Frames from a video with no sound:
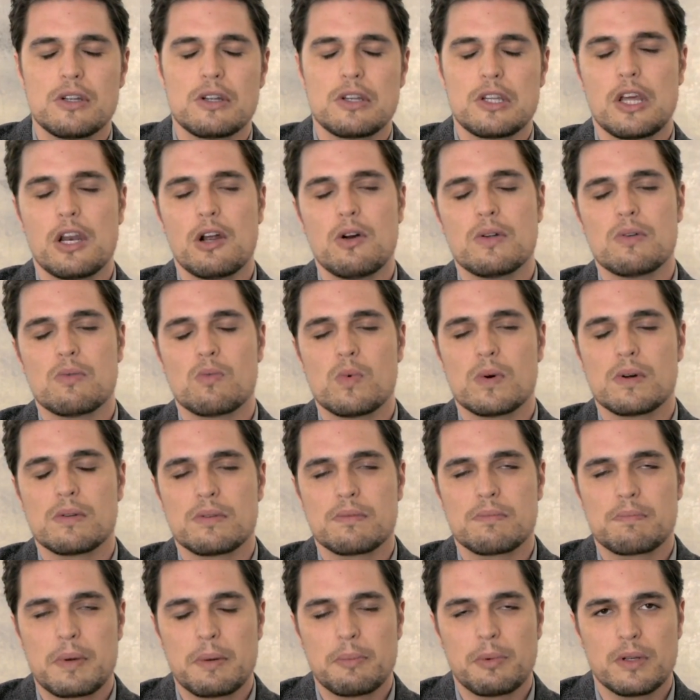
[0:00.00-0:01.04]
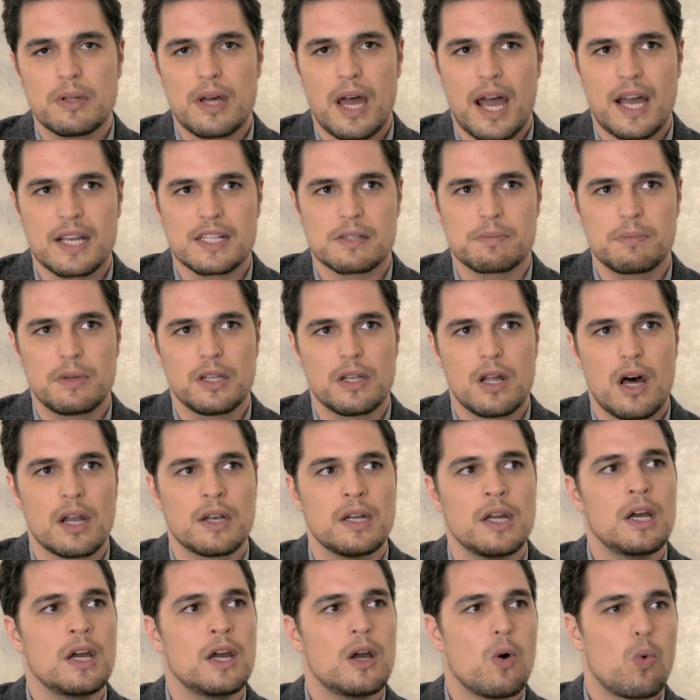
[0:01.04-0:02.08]
know, people ask me a
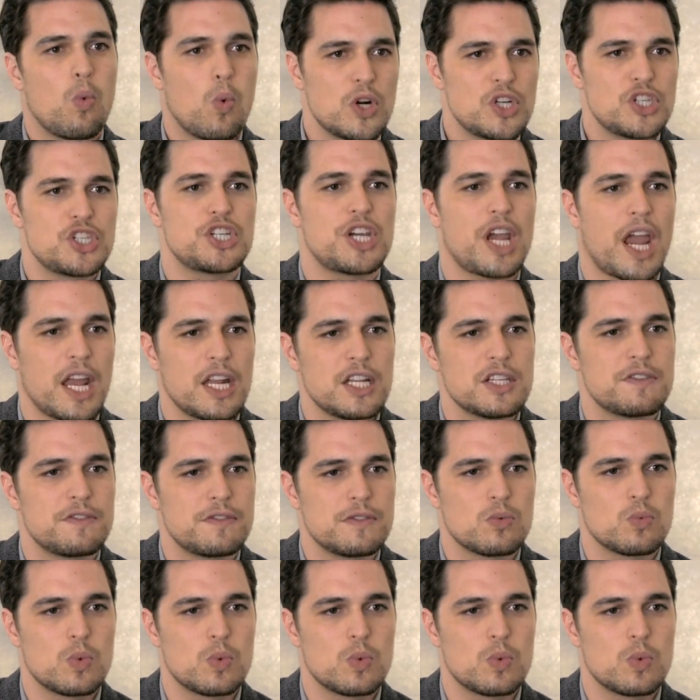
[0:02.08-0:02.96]
lot what changed,